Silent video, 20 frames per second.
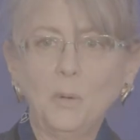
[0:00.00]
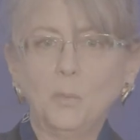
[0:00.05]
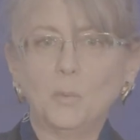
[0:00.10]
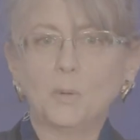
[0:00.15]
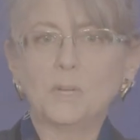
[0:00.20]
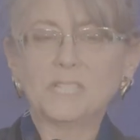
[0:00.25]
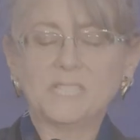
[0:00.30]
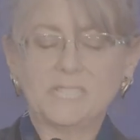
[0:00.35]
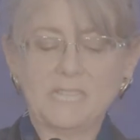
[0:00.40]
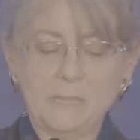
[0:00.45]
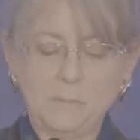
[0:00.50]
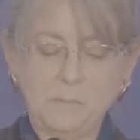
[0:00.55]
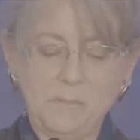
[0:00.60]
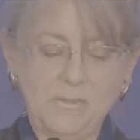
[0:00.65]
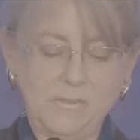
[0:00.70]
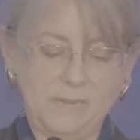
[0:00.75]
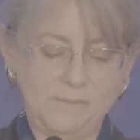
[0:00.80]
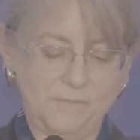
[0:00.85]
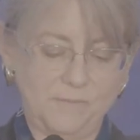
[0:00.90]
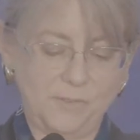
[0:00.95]
What does that
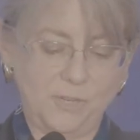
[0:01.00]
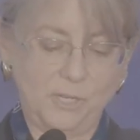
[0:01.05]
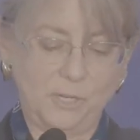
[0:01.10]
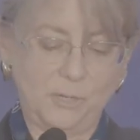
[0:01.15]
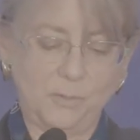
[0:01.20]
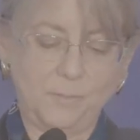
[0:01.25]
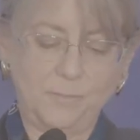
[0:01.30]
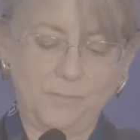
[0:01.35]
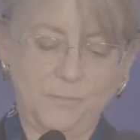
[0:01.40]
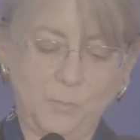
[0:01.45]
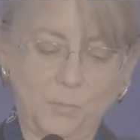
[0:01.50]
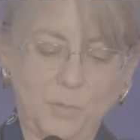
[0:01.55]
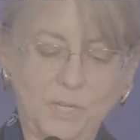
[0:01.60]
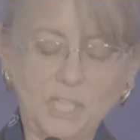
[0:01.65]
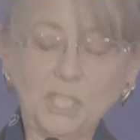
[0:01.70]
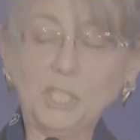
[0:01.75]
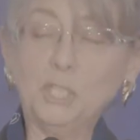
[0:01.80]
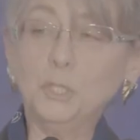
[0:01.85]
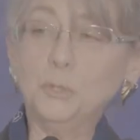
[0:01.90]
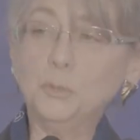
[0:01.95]
mean for you? What
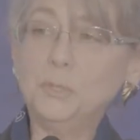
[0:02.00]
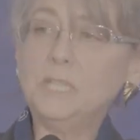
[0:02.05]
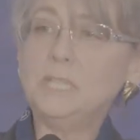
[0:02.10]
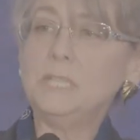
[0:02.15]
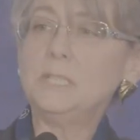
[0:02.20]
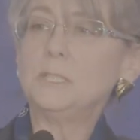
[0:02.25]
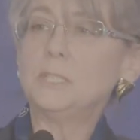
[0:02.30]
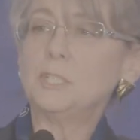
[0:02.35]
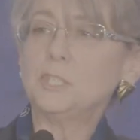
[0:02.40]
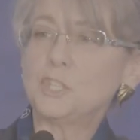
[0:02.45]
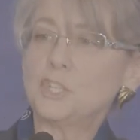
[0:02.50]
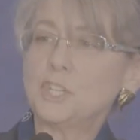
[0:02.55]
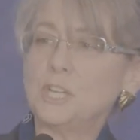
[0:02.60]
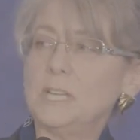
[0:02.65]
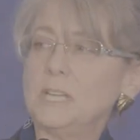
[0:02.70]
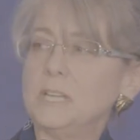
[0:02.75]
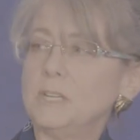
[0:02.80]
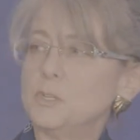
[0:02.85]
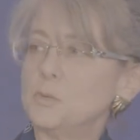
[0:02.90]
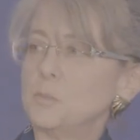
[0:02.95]
do you need to
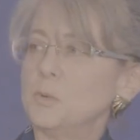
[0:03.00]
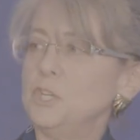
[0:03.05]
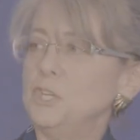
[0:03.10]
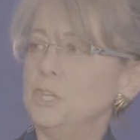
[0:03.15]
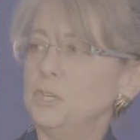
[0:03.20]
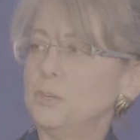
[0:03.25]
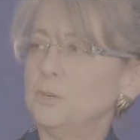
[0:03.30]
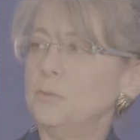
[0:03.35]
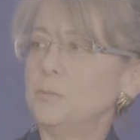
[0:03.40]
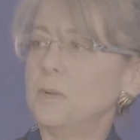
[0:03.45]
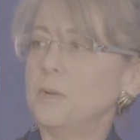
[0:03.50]
change when you're